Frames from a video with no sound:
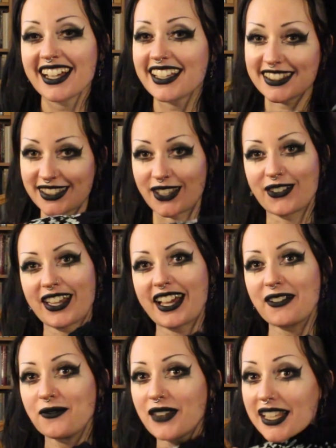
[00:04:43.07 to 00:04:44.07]
So yeah,
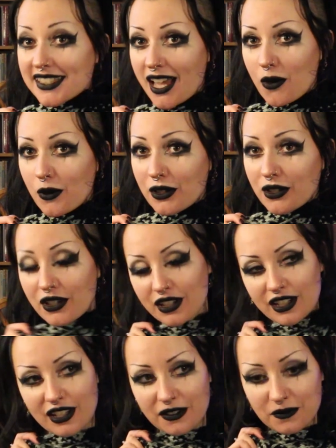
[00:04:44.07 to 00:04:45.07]
that's that one. Not
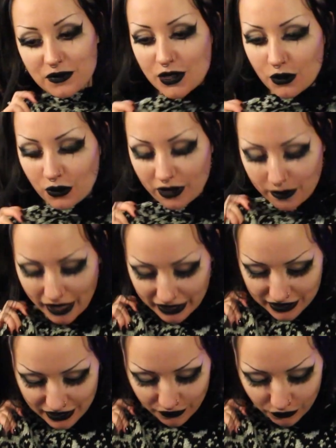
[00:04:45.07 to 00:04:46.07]
gonna talk
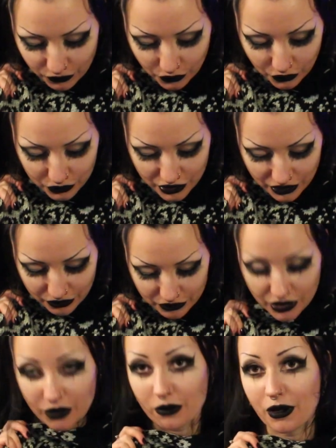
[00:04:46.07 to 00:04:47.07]
about it for
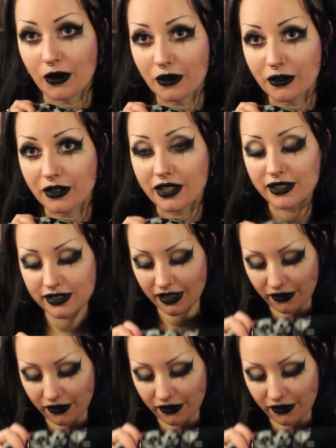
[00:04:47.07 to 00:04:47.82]
too long because